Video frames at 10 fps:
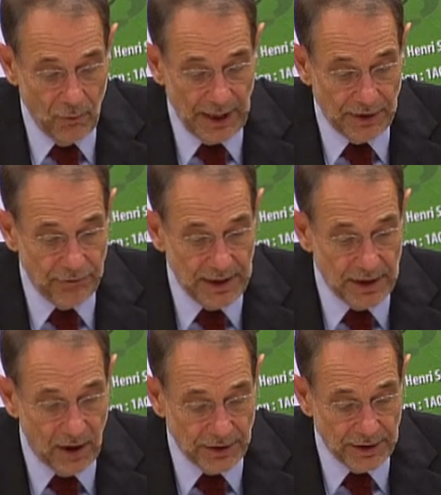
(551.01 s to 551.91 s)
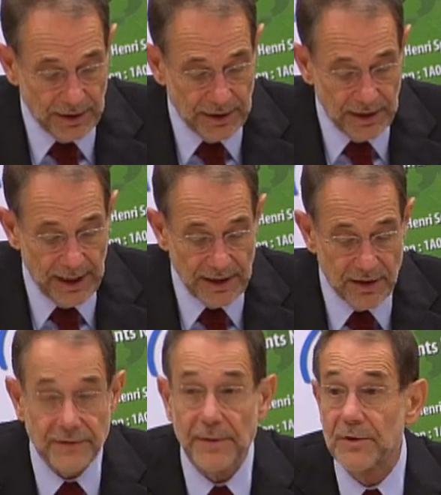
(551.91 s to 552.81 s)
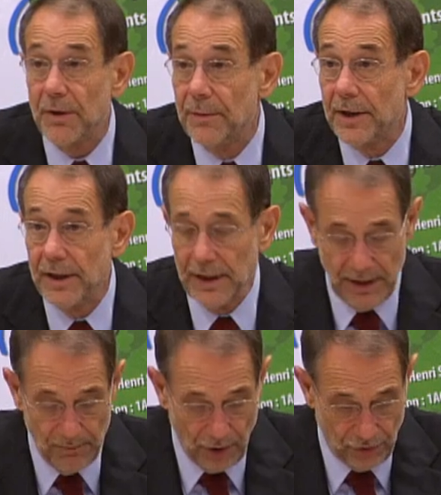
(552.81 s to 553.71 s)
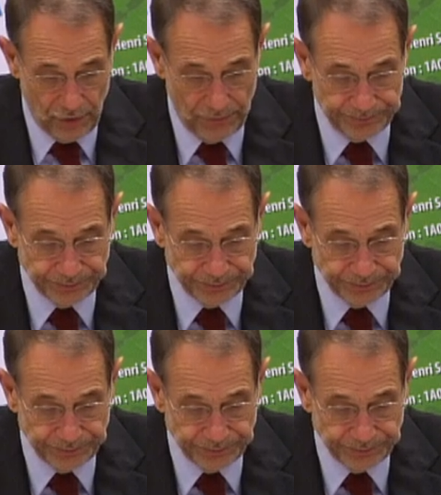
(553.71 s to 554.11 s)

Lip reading: agreed on the 8th of September in Moscow.